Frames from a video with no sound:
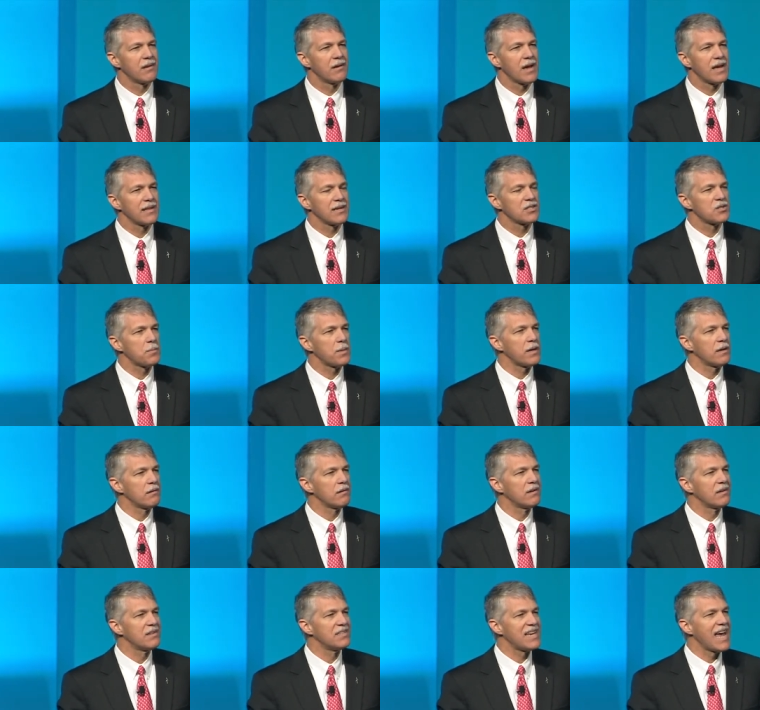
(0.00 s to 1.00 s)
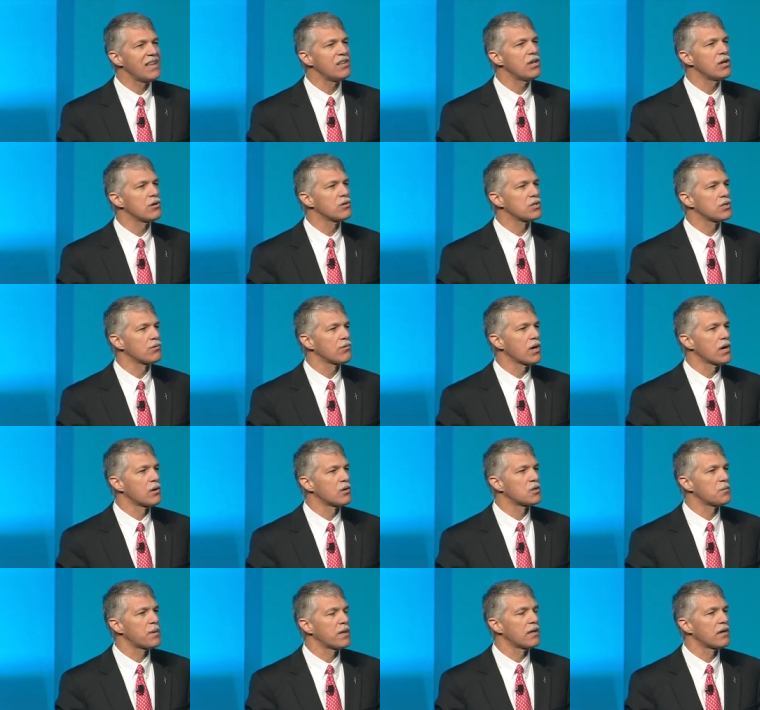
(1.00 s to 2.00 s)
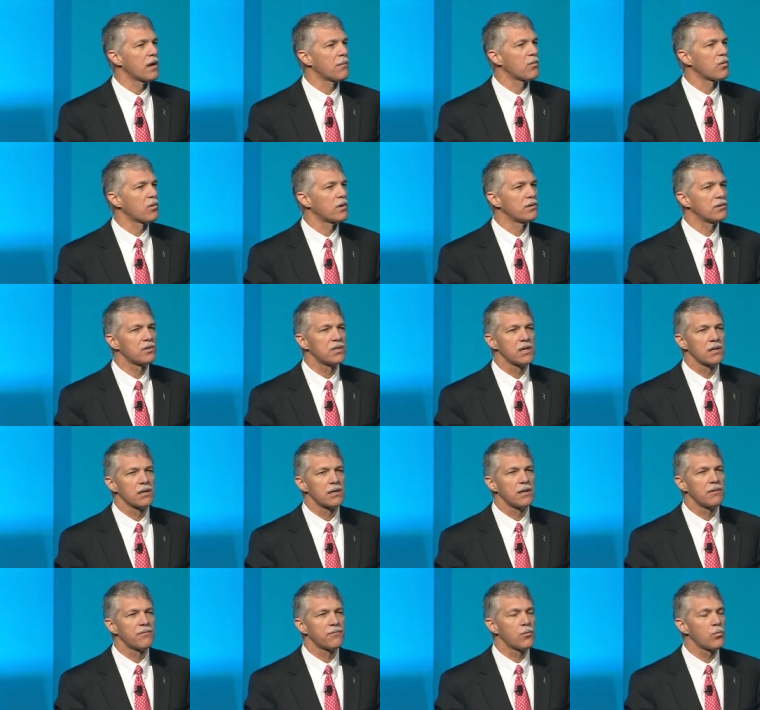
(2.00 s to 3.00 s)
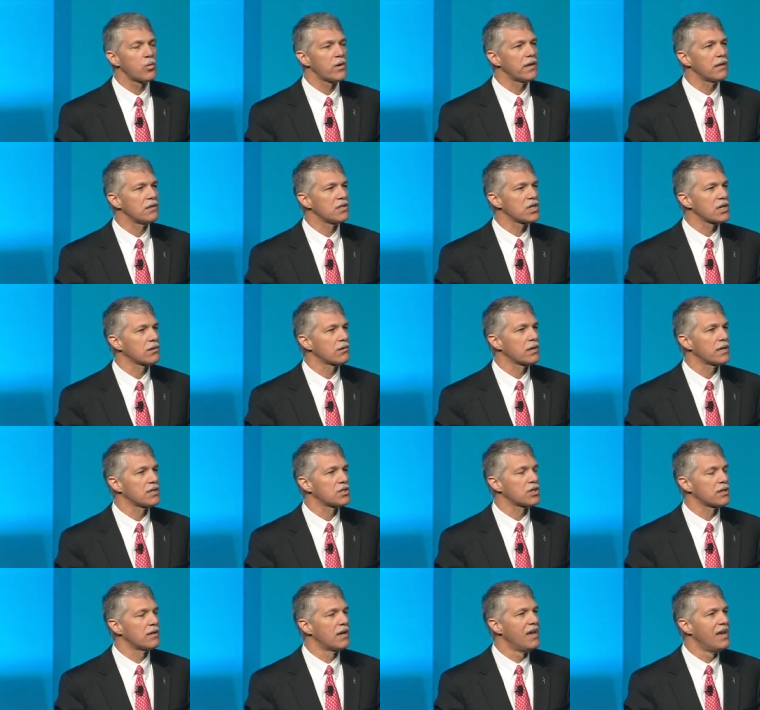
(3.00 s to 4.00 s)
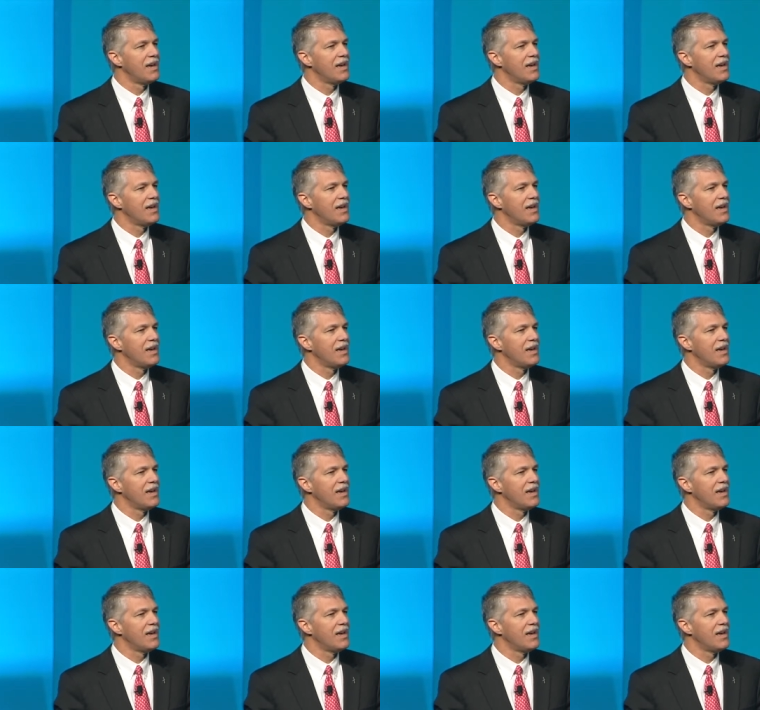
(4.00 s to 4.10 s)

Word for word: I think it's been 10 years in a row, it's been the number one utility for wind generation.